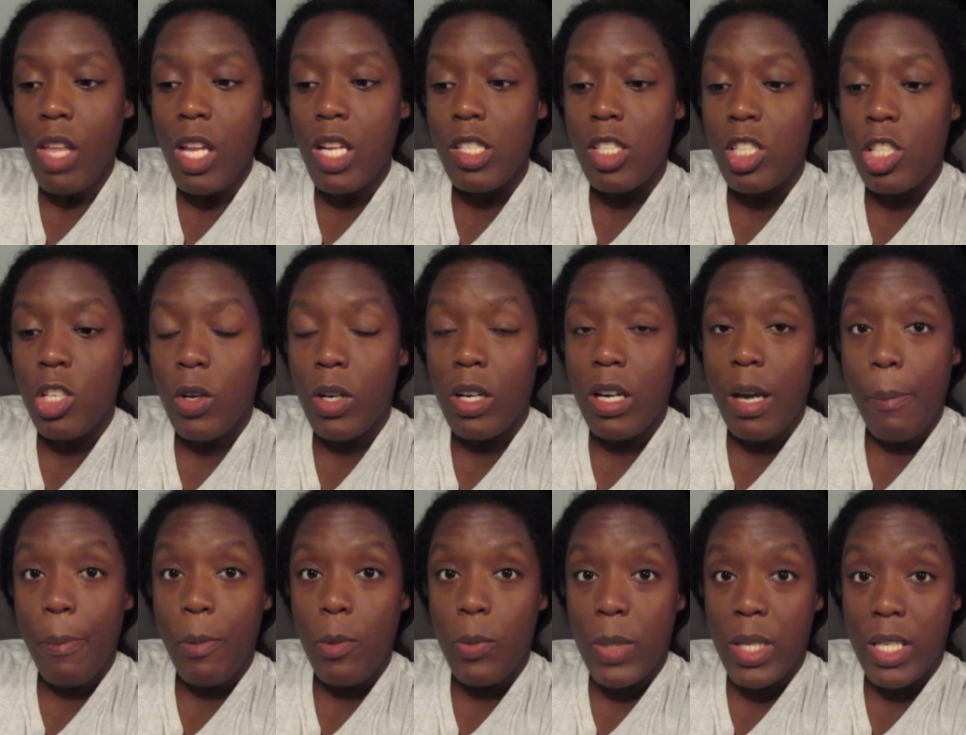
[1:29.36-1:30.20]
so a
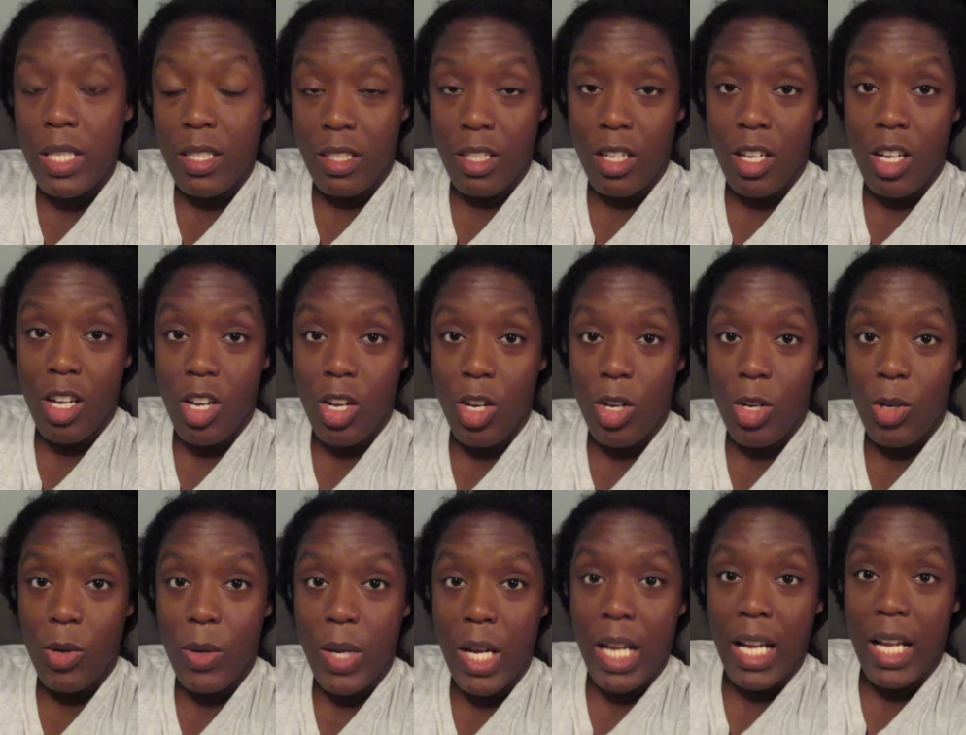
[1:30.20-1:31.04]
couple weeks
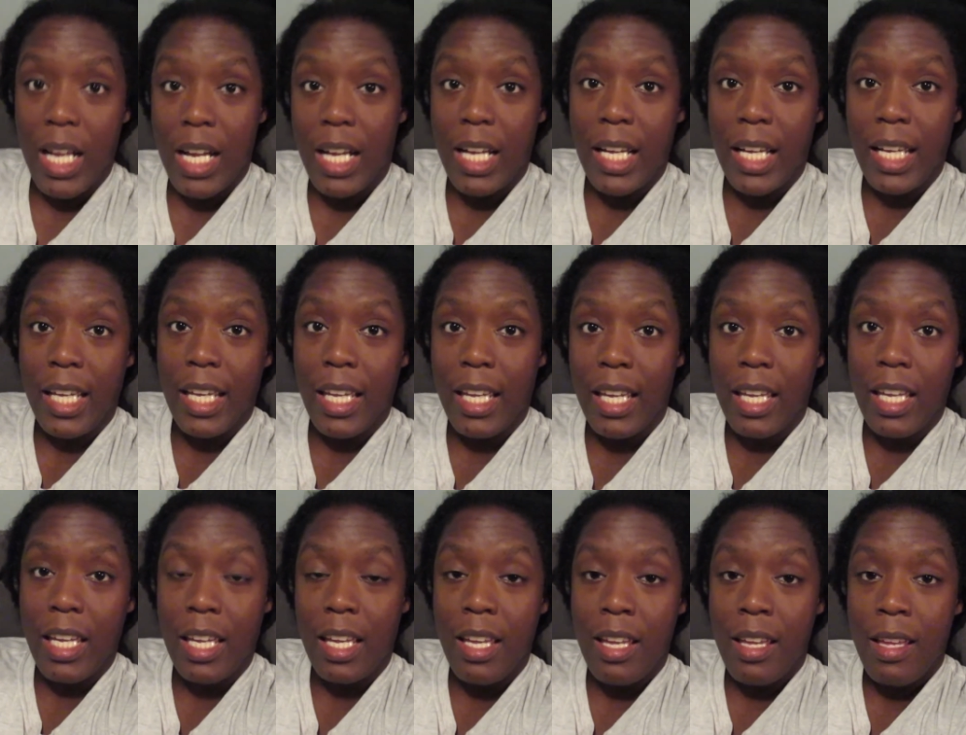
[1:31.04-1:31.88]
ago,
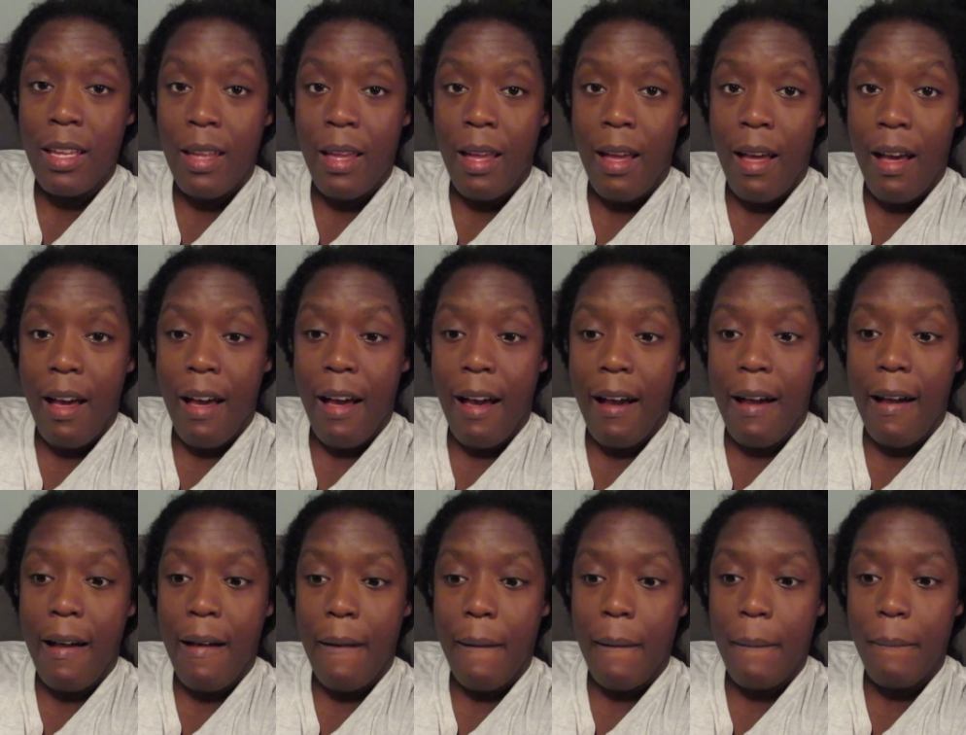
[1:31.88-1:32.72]
I
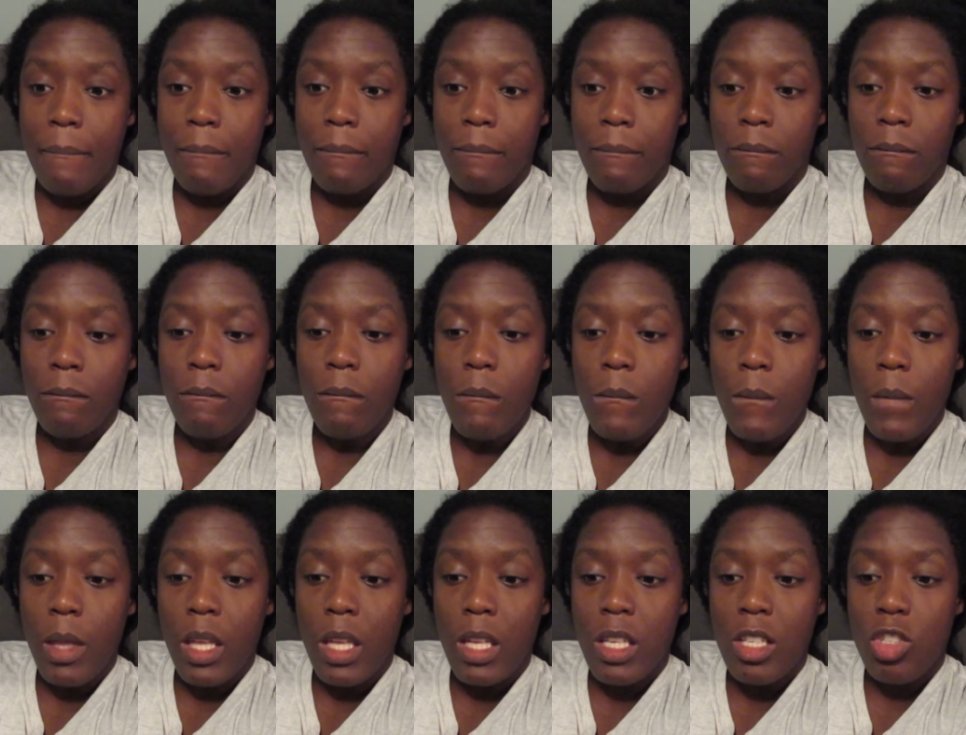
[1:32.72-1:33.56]
um,
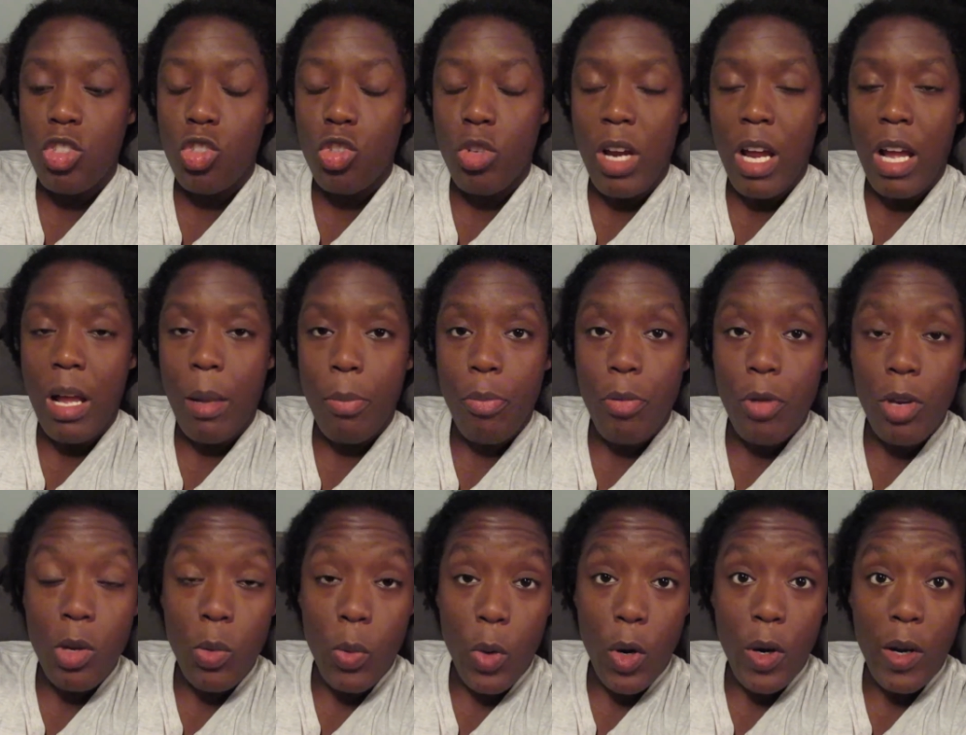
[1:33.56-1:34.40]
tried
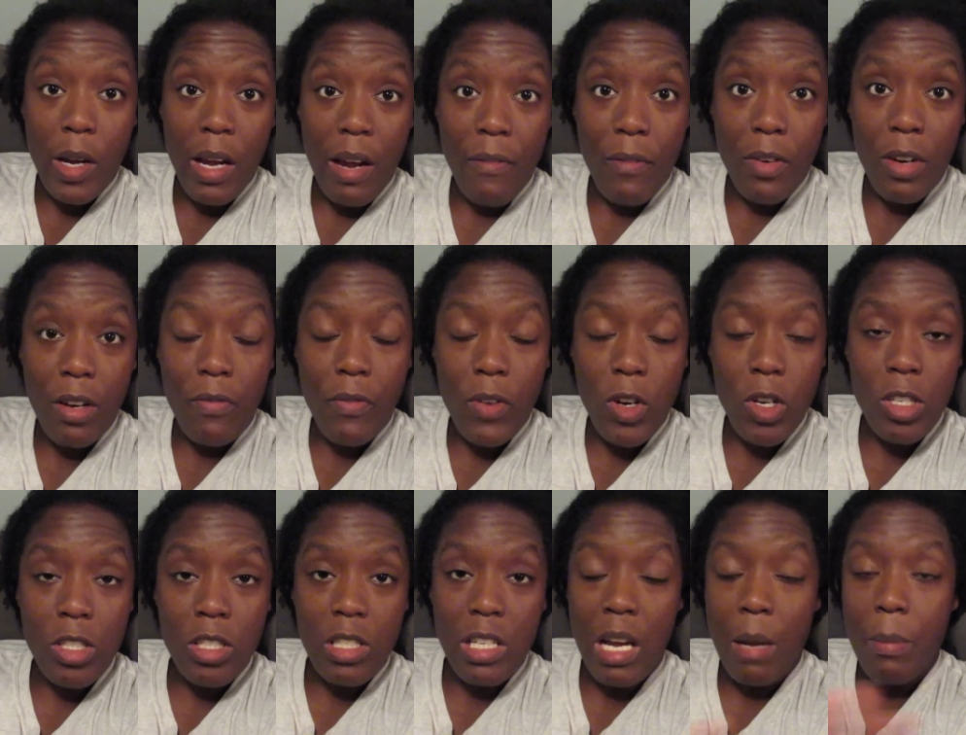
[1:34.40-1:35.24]
pre-workout for the
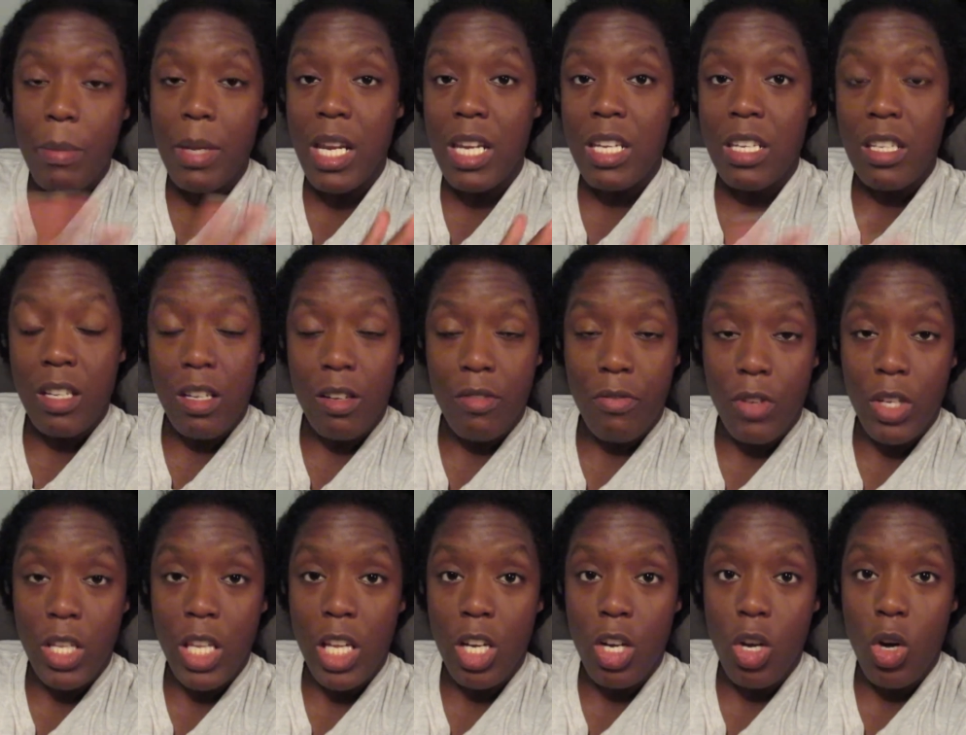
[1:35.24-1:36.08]
first time and I did it
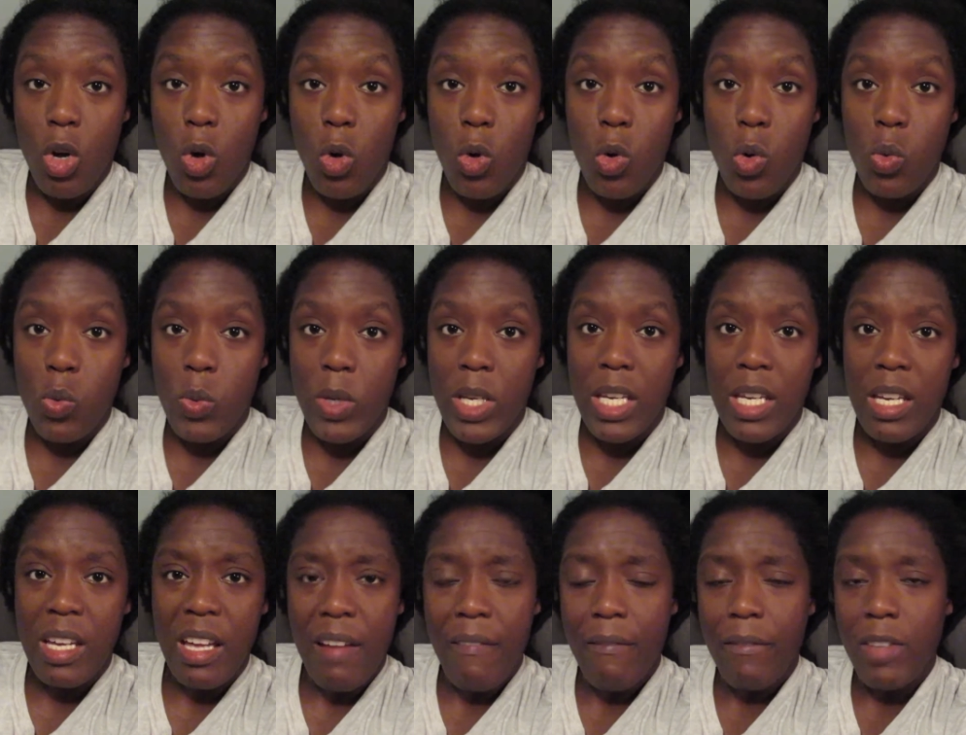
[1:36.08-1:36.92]
for like a whole
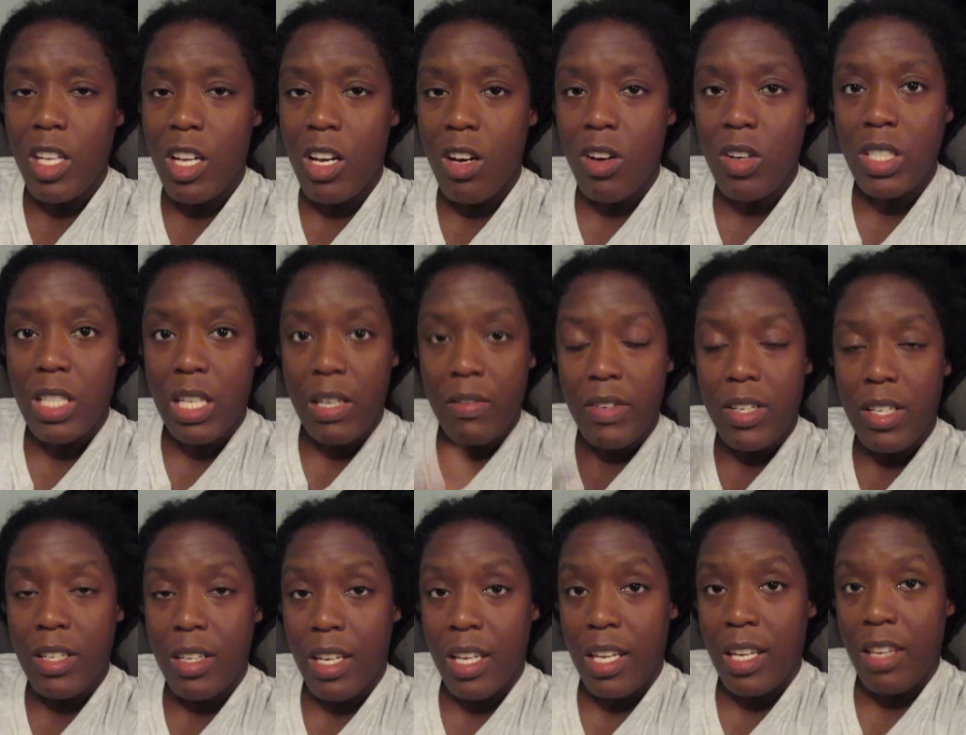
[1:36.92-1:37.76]
week. I vlogged
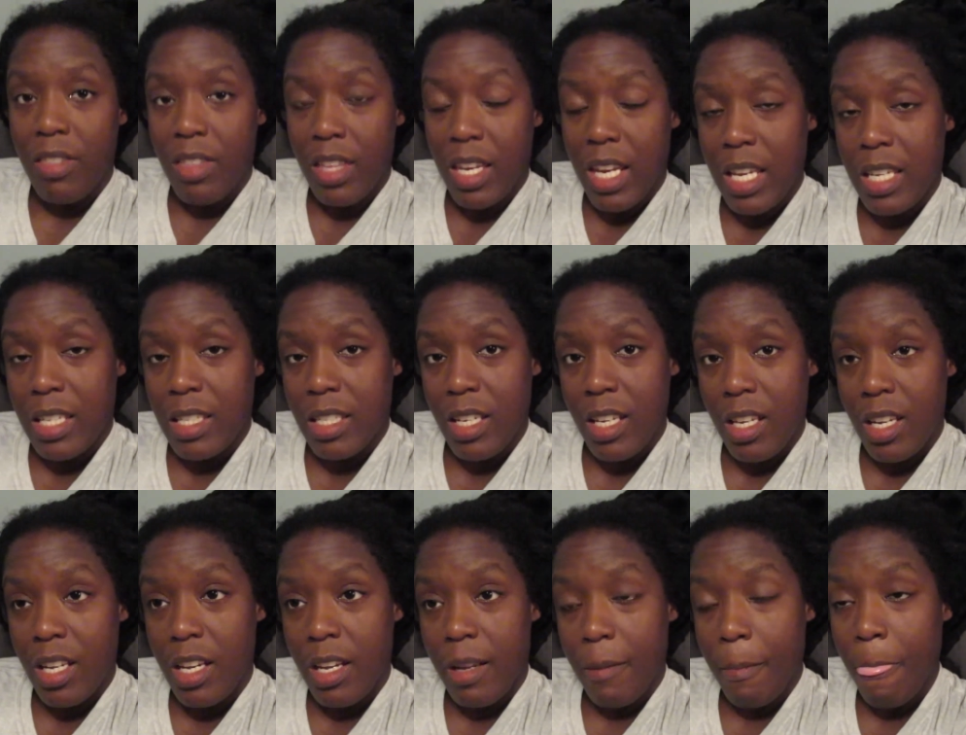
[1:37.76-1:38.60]
every day that I
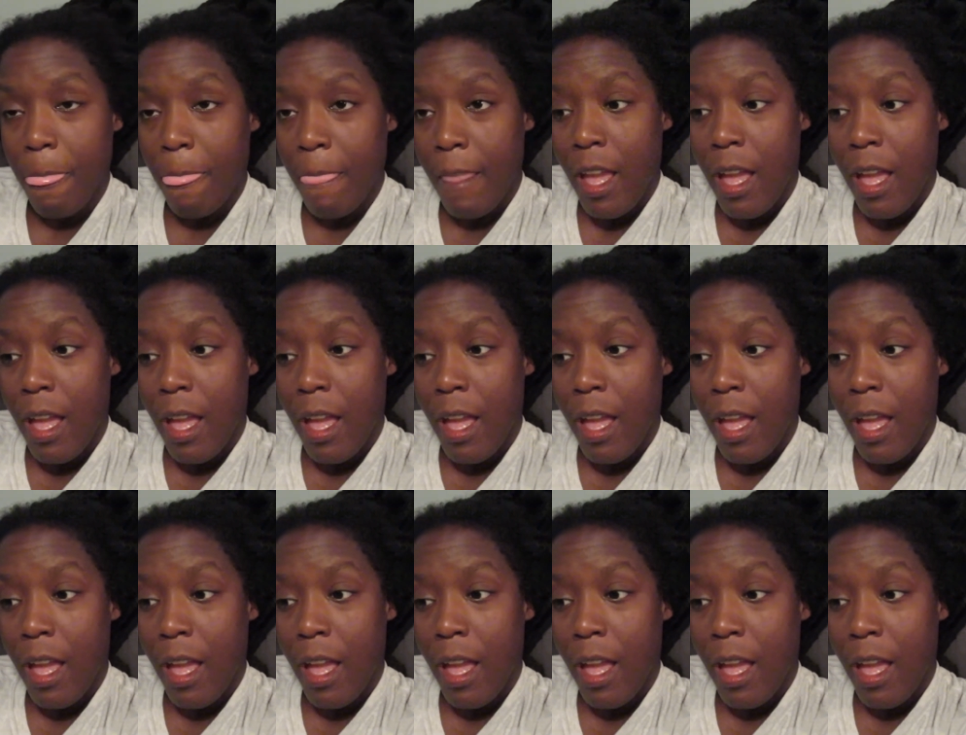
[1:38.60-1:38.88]
did it.